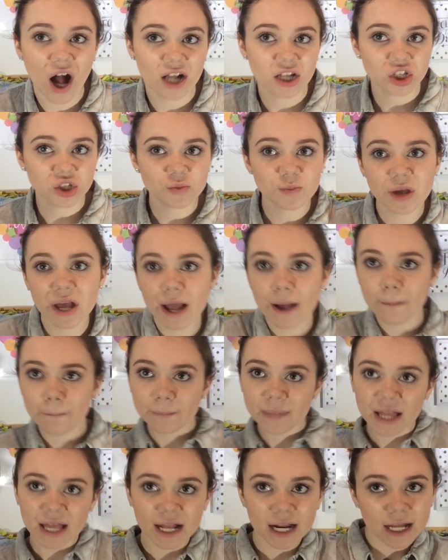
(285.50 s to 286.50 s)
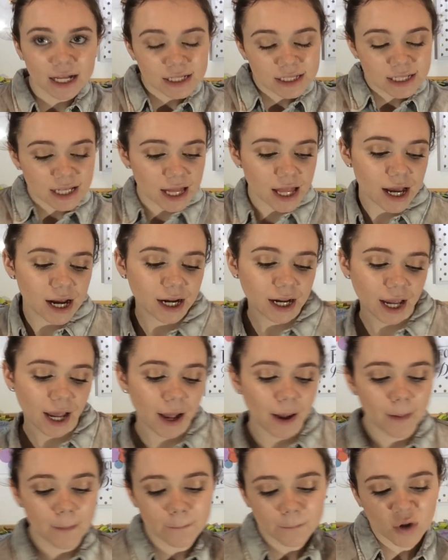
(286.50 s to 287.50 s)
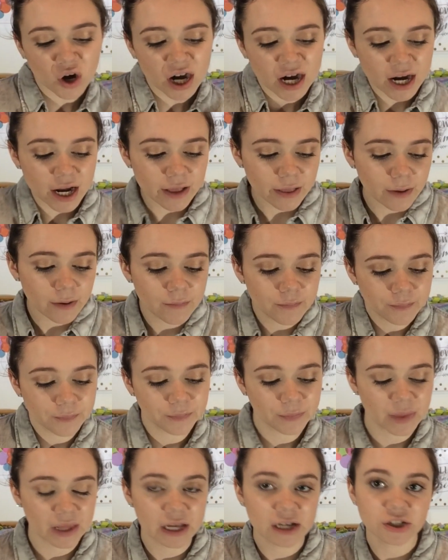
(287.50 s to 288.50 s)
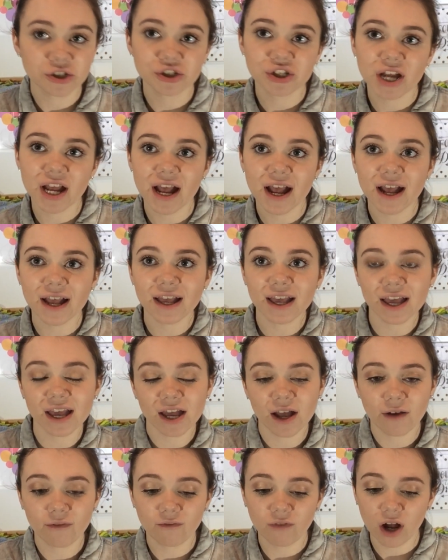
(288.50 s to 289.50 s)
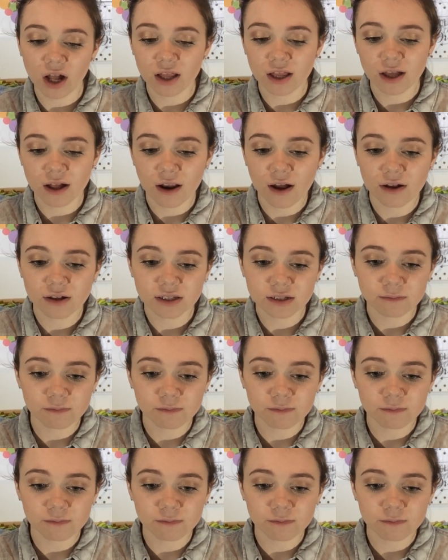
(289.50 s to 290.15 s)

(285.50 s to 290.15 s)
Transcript: Now I'm singing, and I was having a grand old time, but I don't remember what the song was, so